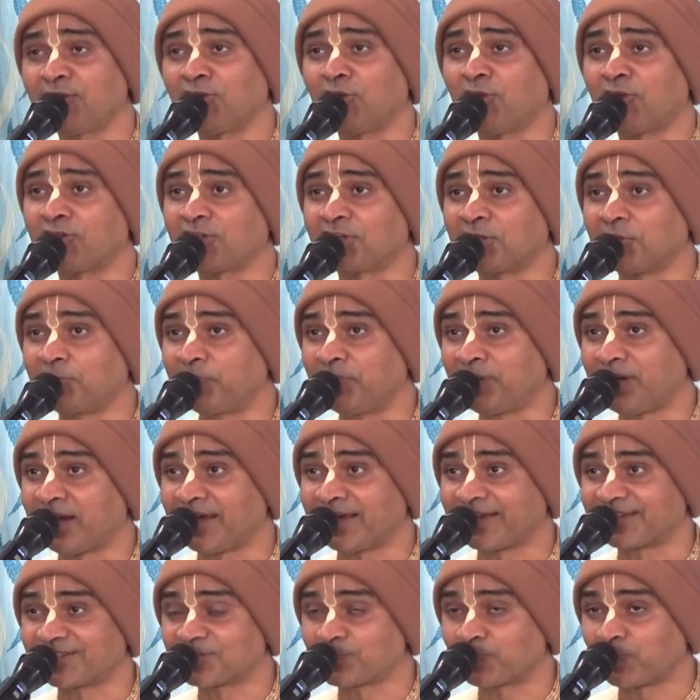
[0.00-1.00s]
Lord
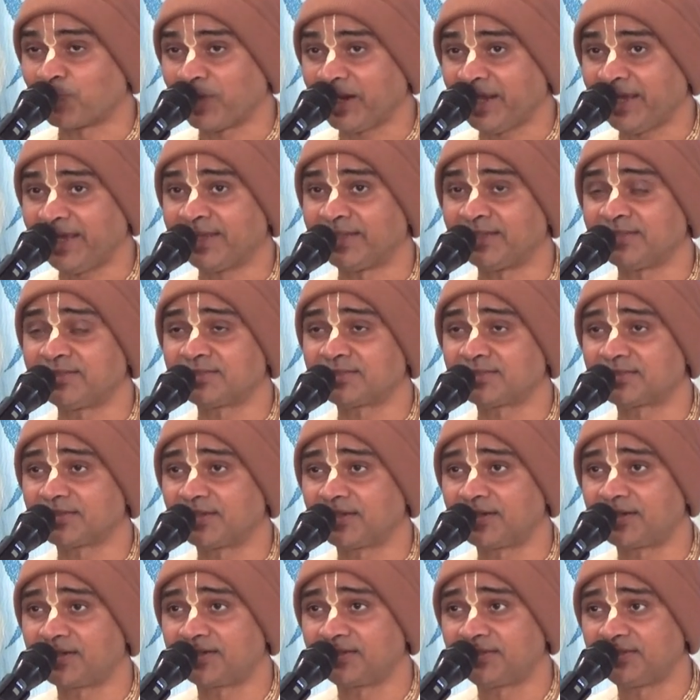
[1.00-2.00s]
Kapila explains,
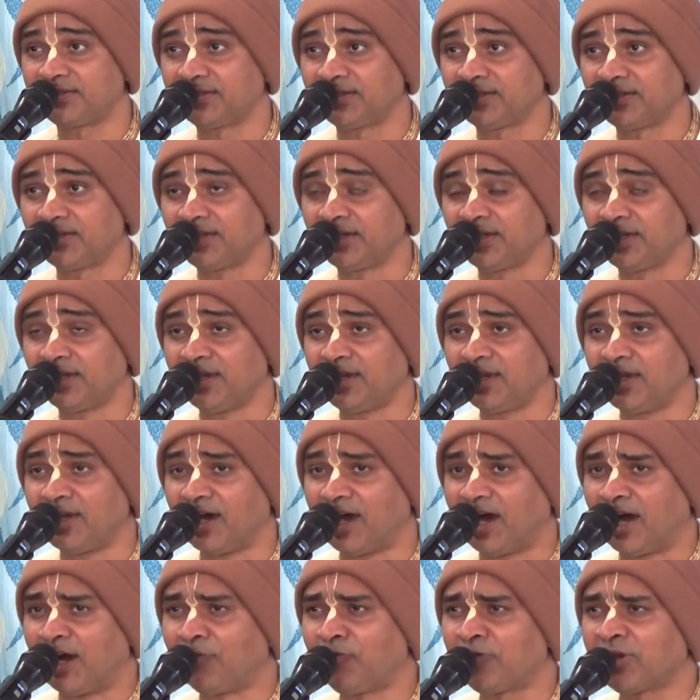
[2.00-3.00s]

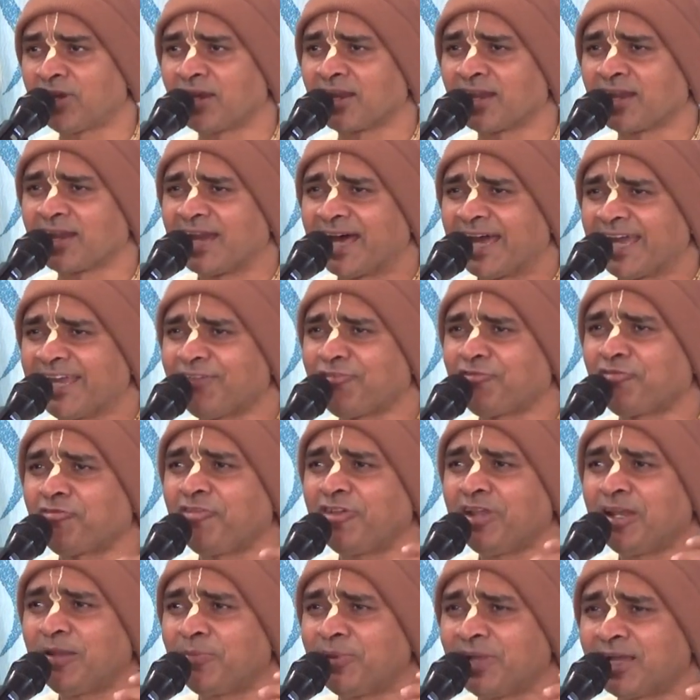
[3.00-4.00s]
our life
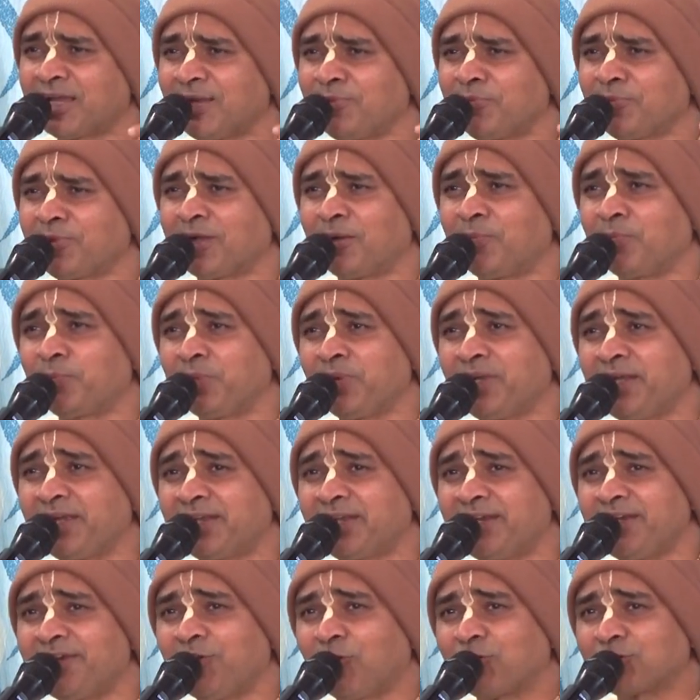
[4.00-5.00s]
will become
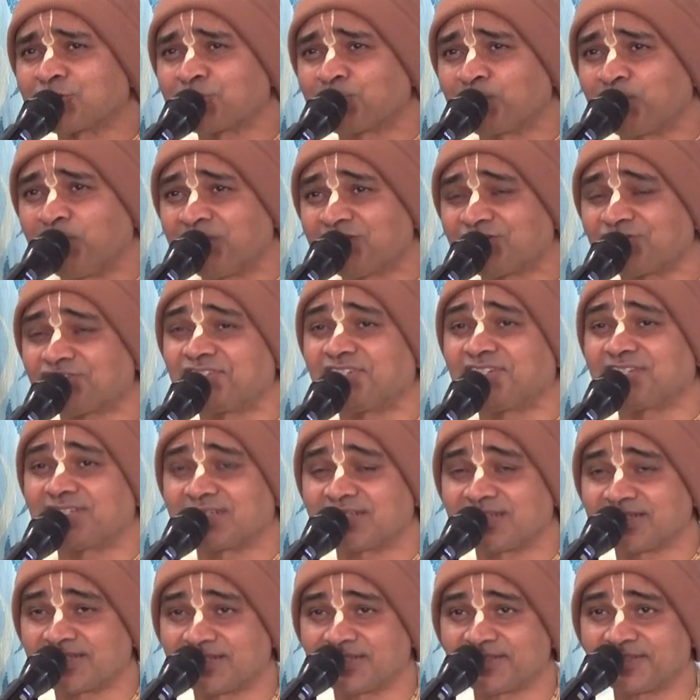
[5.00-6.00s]
completely
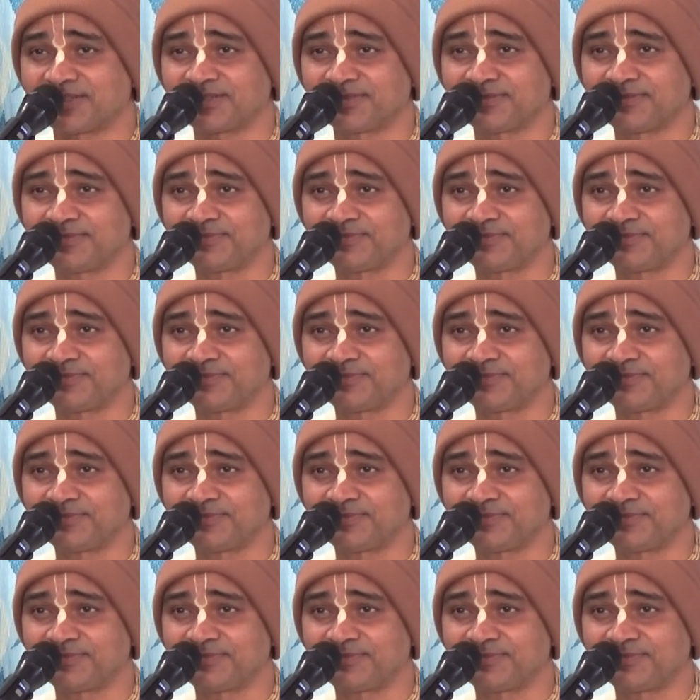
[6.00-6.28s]
auspicious